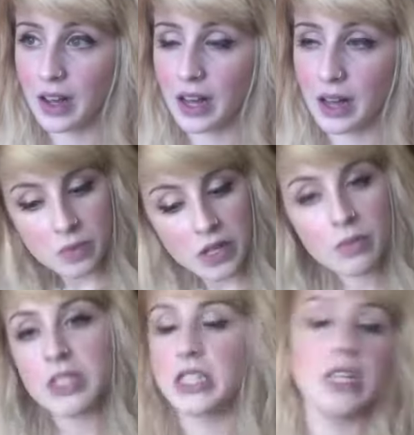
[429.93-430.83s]
Pretty
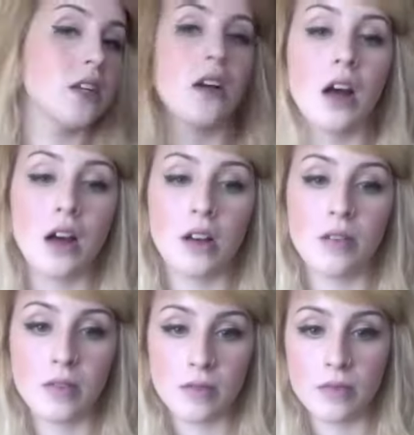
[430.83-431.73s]
much it
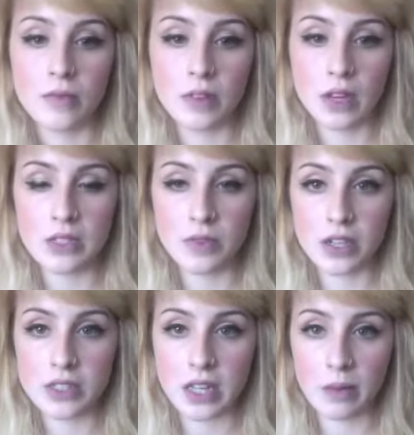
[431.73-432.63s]
as
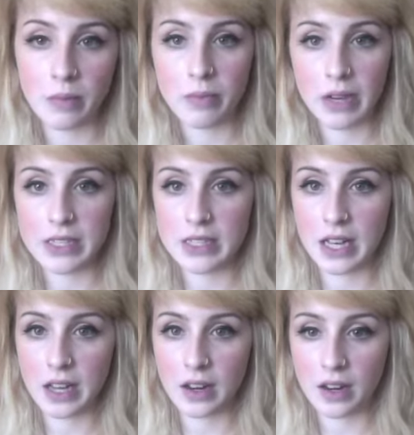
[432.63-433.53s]
far as keeping my
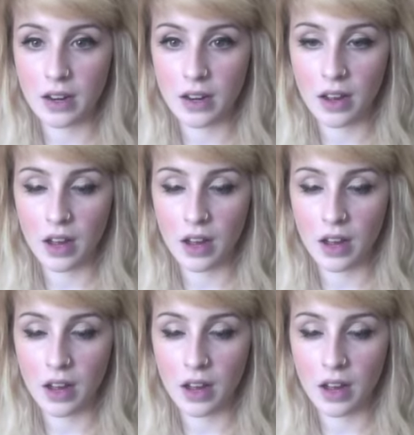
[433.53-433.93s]
skin